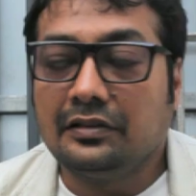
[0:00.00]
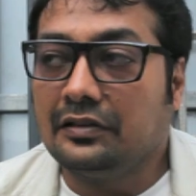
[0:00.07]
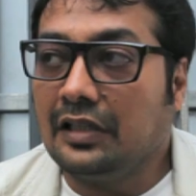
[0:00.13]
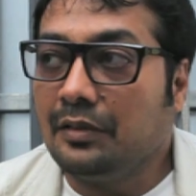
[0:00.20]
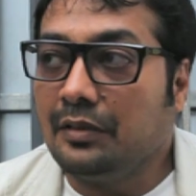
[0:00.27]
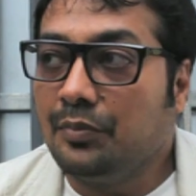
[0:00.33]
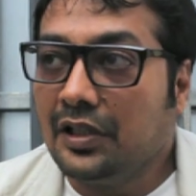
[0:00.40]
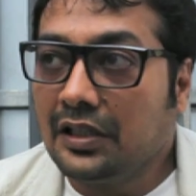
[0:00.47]

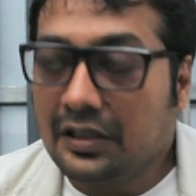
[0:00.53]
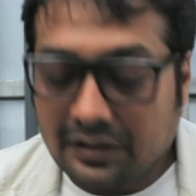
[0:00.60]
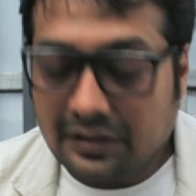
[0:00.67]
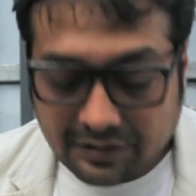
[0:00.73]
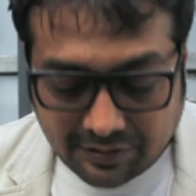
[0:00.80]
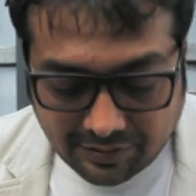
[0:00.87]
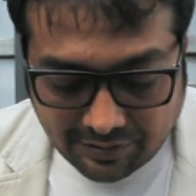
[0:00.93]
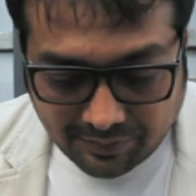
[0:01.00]
Denmark
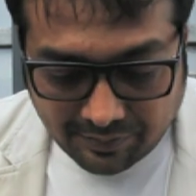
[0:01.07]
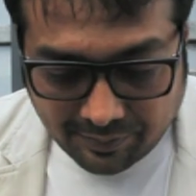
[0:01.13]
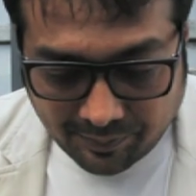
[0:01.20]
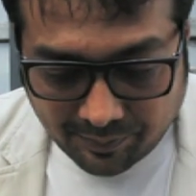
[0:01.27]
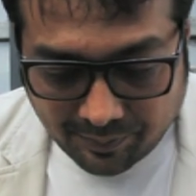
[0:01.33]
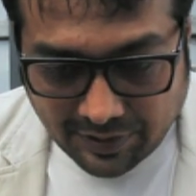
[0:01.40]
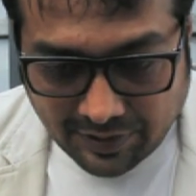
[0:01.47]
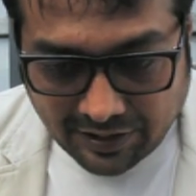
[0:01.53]
has
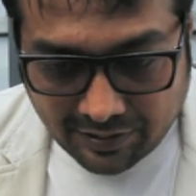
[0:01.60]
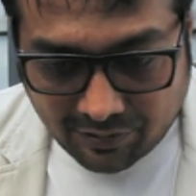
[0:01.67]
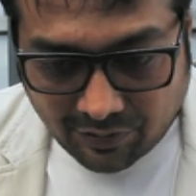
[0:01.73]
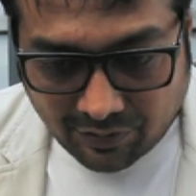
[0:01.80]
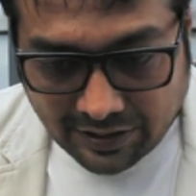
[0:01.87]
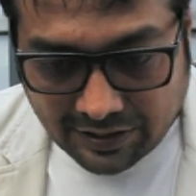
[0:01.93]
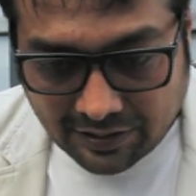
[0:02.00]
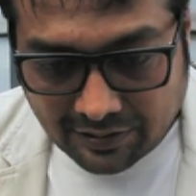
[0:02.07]
played
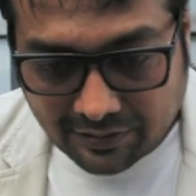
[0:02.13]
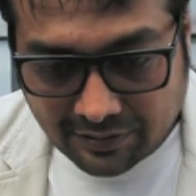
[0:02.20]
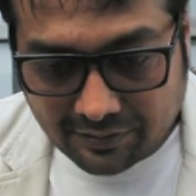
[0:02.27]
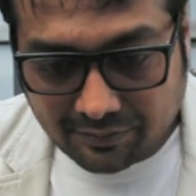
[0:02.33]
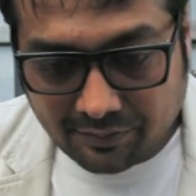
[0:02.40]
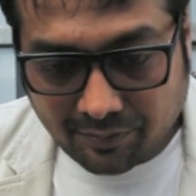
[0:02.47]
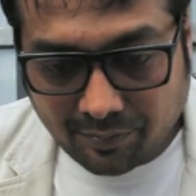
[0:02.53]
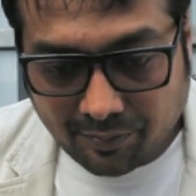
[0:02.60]
quite a
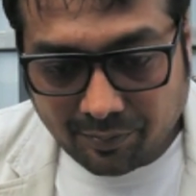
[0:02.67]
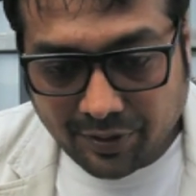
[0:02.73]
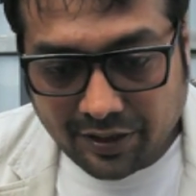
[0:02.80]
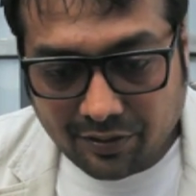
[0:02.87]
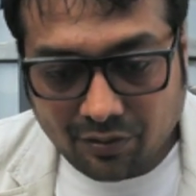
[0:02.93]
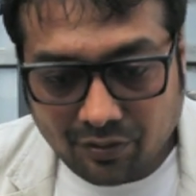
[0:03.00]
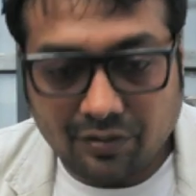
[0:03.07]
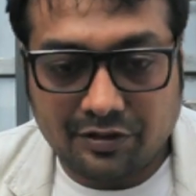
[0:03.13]
big
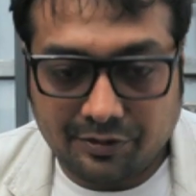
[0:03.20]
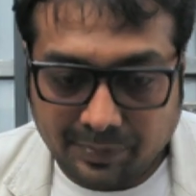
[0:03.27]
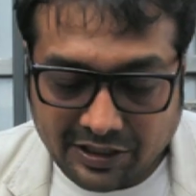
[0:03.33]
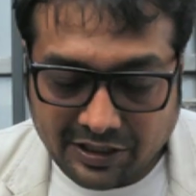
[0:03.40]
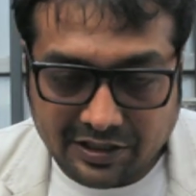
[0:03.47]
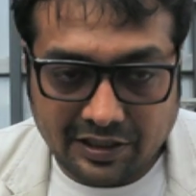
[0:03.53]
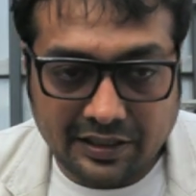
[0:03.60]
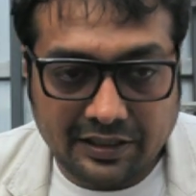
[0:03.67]
role,
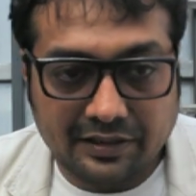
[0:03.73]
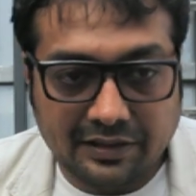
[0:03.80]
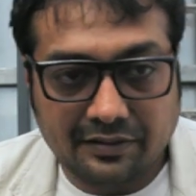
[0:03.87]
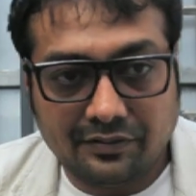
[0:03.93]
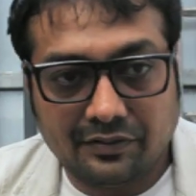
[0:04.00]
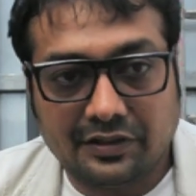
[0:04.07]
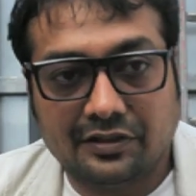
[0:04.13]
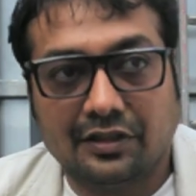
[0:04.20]
especially
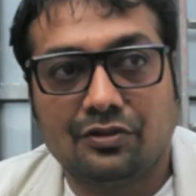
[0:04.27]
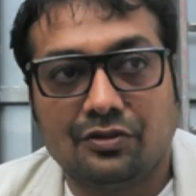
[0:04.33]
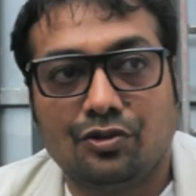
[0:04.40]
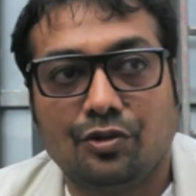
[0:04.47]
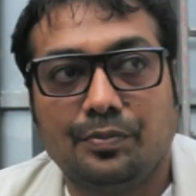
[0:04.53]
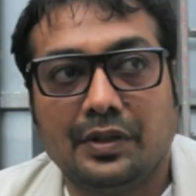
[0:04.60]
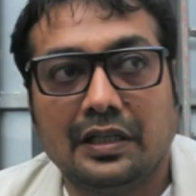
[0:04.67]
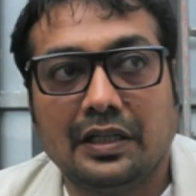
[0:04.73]
with
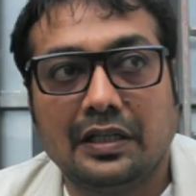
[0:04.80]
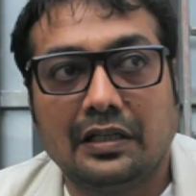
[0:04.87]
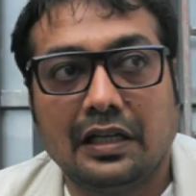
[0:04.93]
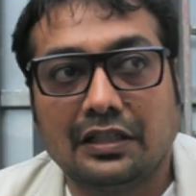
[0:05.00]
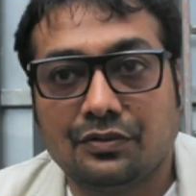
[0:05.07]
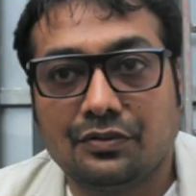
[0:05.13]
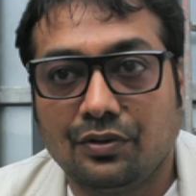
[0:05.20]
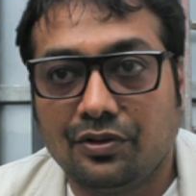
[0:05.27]
Zentropa and
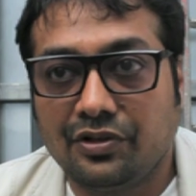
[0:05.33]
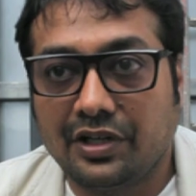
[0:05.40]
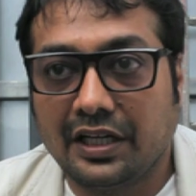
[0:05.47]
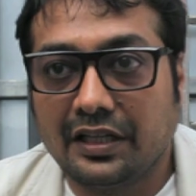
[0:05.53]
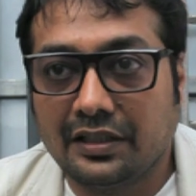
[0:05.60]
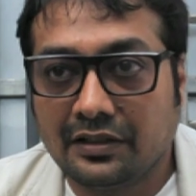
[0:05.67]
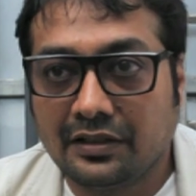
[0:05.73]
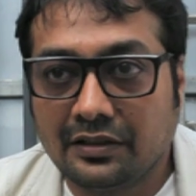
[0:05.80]
Last One
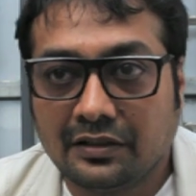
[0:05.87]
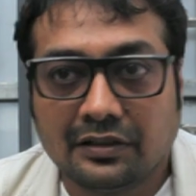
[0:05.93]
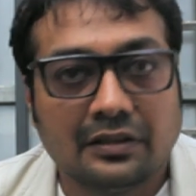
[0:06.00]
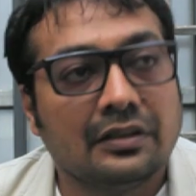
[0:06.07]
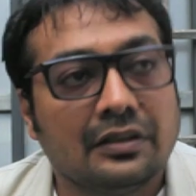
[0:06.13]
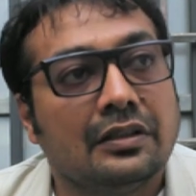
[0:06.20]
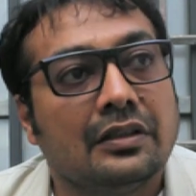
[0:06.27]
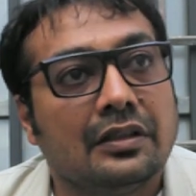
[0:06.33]
Trier
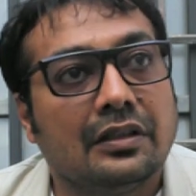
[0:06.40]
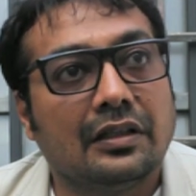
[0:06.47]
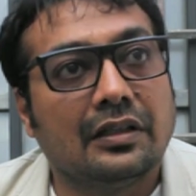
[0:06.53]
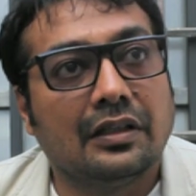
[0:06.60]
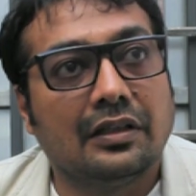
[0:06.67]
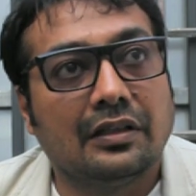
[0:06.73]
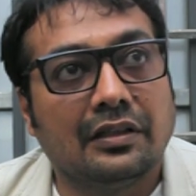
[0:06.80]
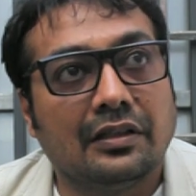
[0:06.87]

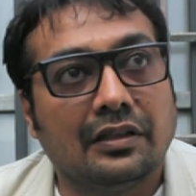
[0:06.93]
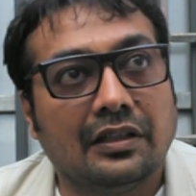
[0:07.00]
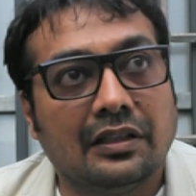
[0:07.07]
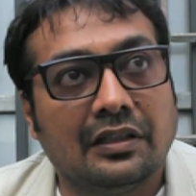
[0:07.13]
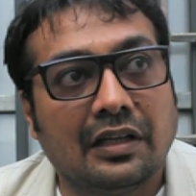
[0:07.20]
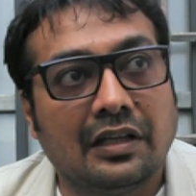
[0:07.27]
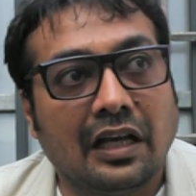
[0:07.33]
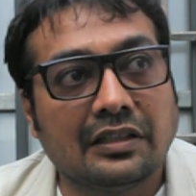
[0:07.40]

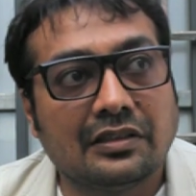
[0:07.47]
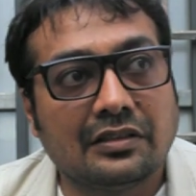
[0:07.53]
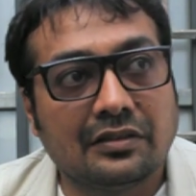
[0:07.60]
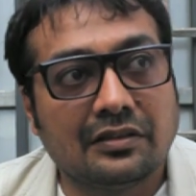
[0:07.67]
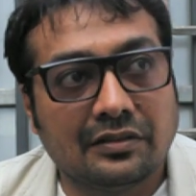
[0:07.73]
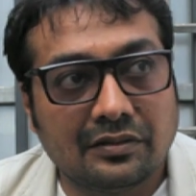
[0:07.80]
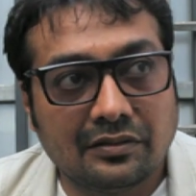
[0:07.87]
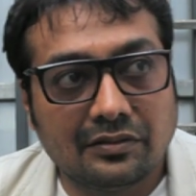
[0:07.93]
in last
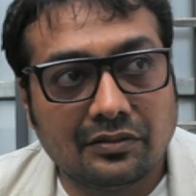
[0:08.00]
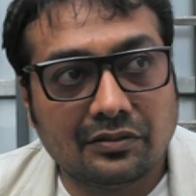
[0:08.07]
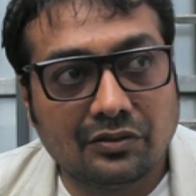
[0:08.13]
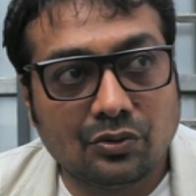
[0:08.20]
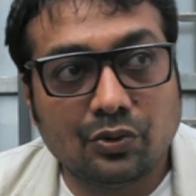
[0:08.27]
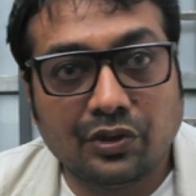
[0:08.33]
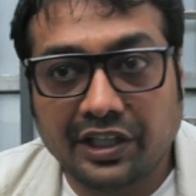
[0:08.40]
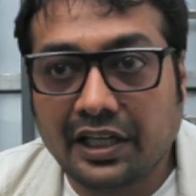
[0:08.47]

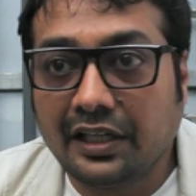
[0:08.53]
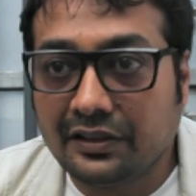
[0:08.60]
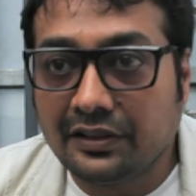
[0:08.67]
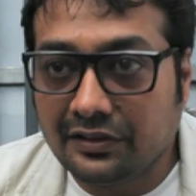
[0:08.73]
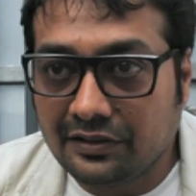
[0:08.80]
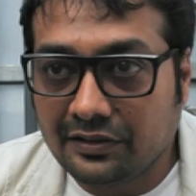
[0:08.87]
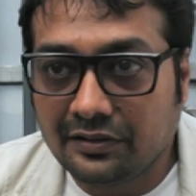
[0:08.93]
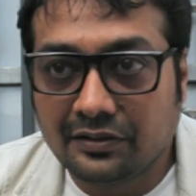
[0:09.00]
two
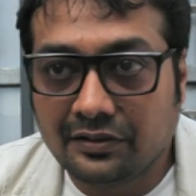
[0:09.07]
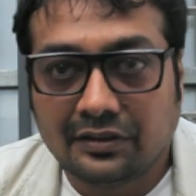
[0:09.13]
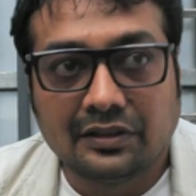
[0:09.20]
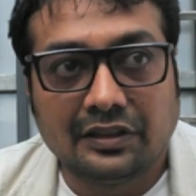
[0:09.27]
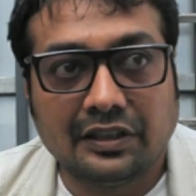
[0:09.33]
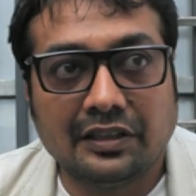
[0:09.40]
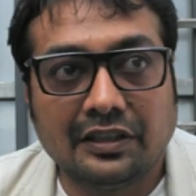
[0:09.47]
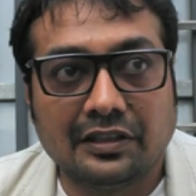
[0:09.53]
decades,
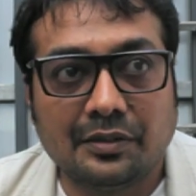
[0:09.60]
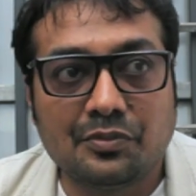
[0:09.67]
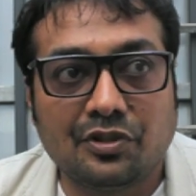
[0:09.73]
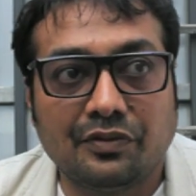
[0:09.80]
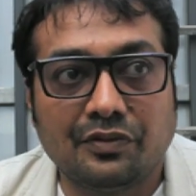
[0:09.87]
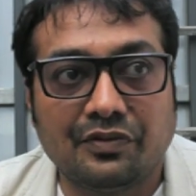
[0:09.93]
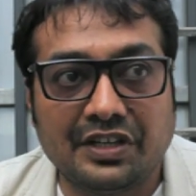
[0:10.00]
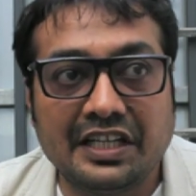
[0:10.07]
in terms
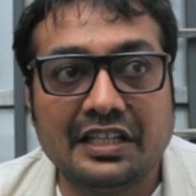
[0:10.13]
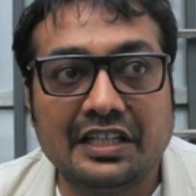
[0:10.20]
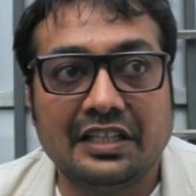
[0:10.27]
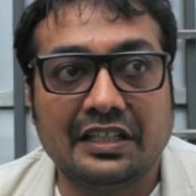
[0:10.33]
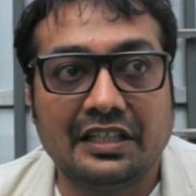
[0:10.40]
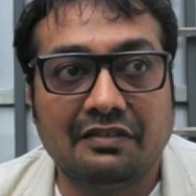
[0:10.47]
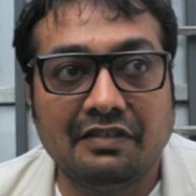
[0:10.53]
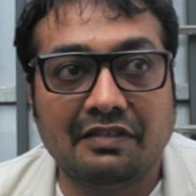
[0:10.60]
of
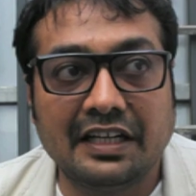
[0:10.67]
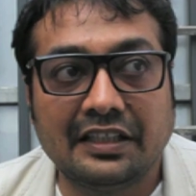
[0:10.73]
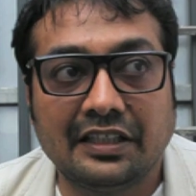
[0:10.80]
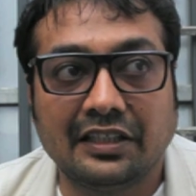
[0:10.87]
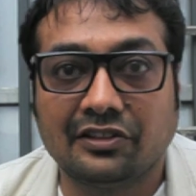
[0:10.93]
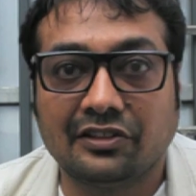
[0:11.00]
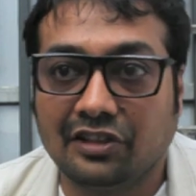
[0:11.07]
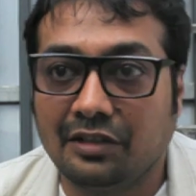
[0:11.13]

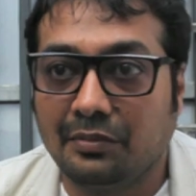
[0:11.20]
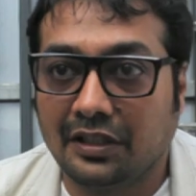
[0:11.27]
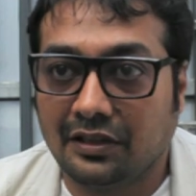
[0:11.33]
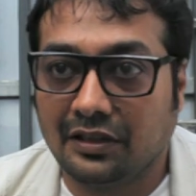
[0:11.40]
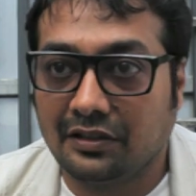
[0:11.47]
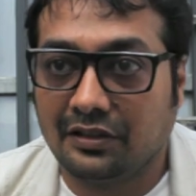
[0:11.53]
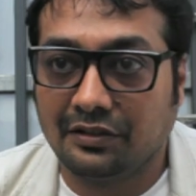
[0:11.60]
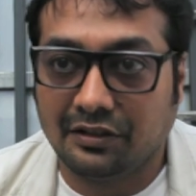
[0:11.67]
reinventing cinema,
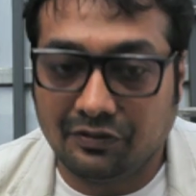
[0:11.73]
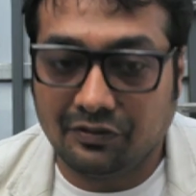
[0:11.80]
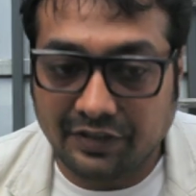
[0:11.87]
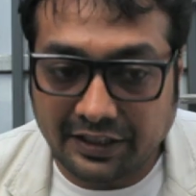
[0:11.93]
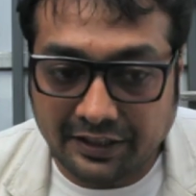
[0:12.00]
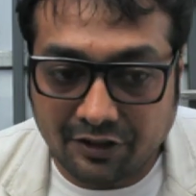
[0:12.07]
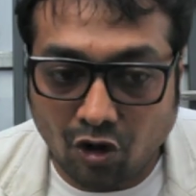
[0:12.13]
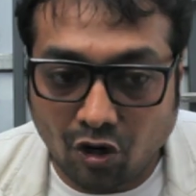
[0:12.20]
the
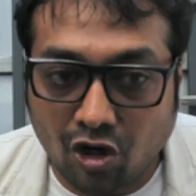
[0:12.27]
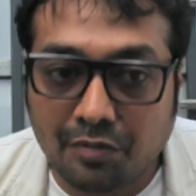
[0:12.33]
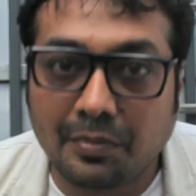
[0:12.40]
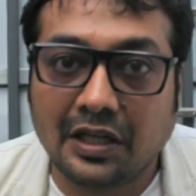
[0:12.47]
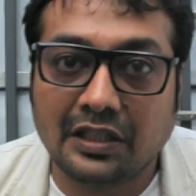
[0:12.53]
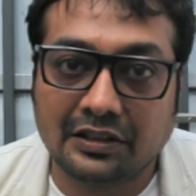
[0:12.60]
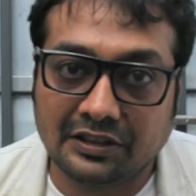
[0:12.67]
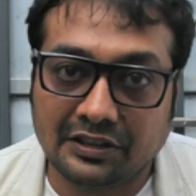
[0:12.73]
way
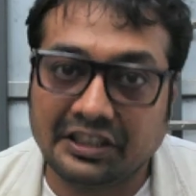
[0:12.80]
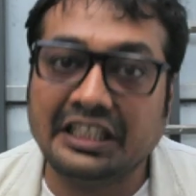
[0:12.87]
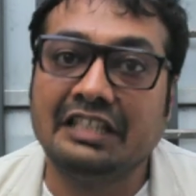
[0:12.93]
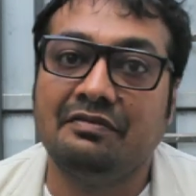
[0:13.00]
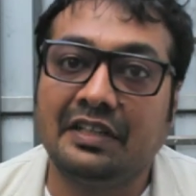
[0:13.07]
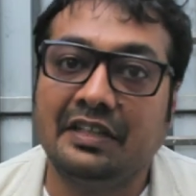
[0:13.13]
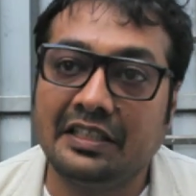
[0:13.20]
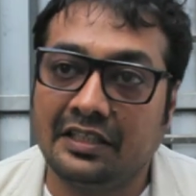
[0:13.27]
Dogma
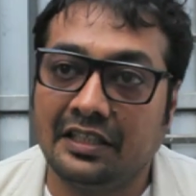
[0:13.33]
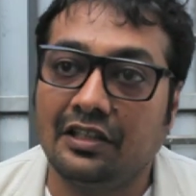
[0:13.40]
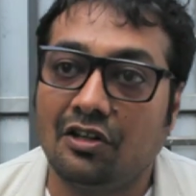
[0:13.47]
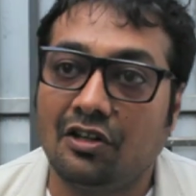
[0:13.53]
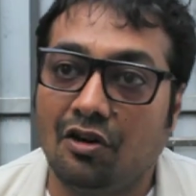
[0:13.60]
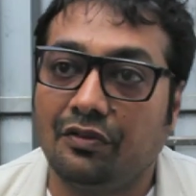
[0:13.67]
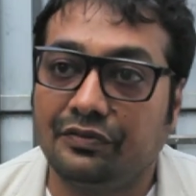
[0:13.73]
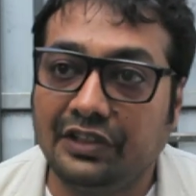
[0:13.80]
reinvented a
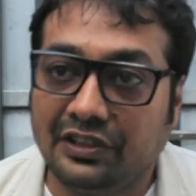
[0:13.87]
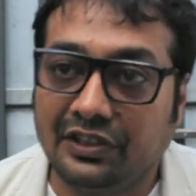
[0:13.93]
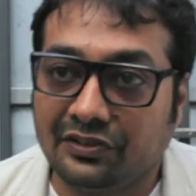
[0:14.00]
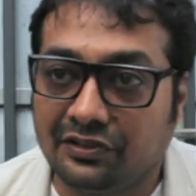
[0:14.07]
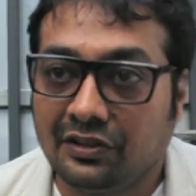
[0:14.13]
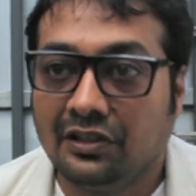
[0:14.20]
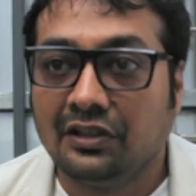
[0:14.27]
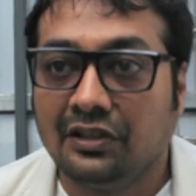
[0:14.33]
lot of things.